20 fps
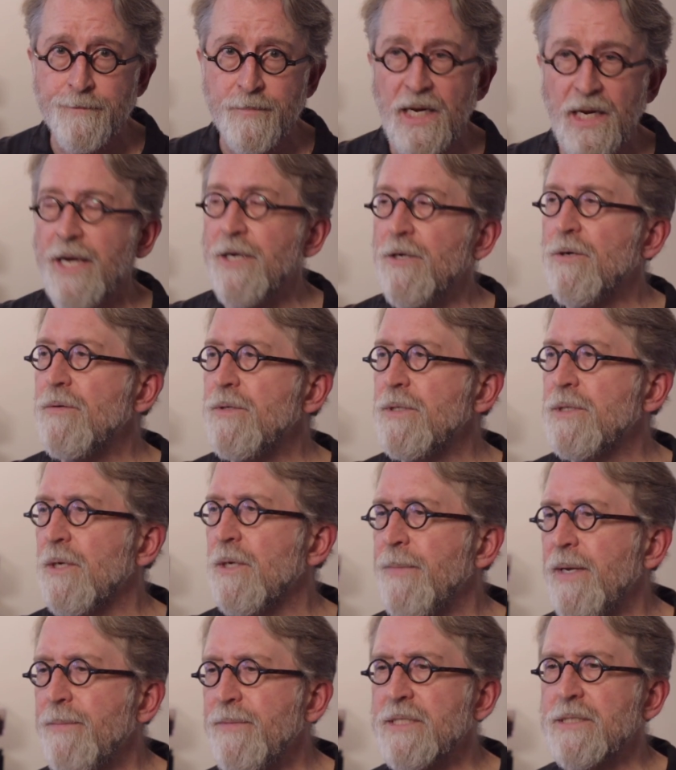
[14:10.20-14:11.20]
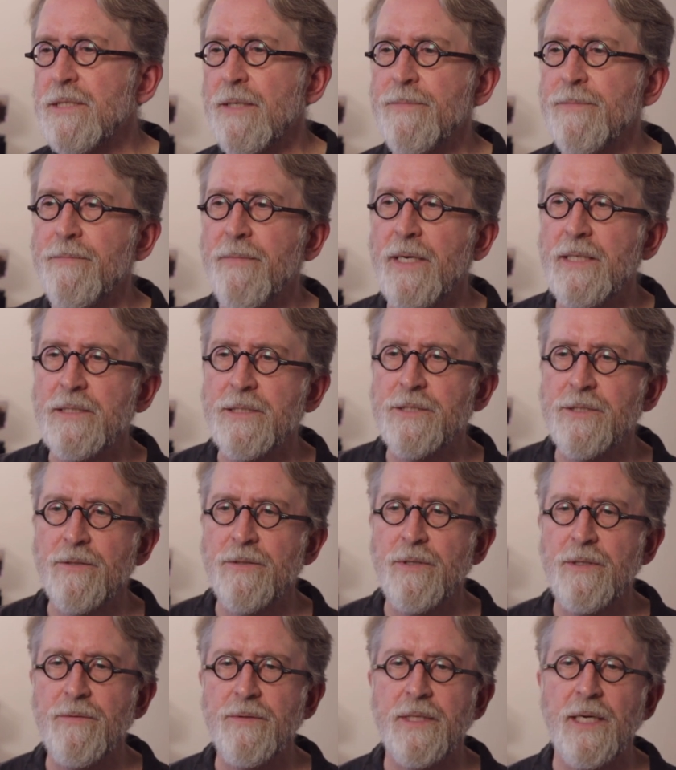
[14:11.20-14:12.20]
I know that there may be some that might
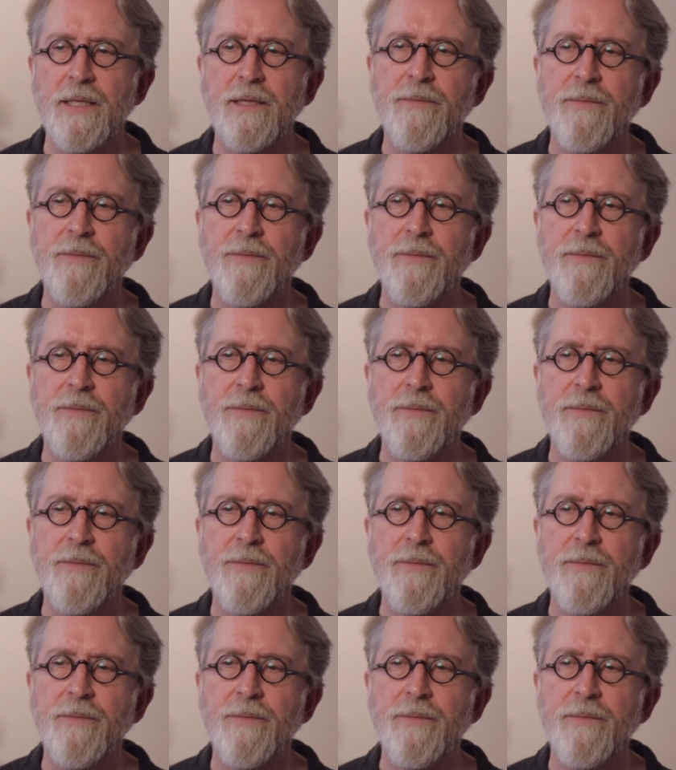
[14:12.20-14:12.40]
disagree with that.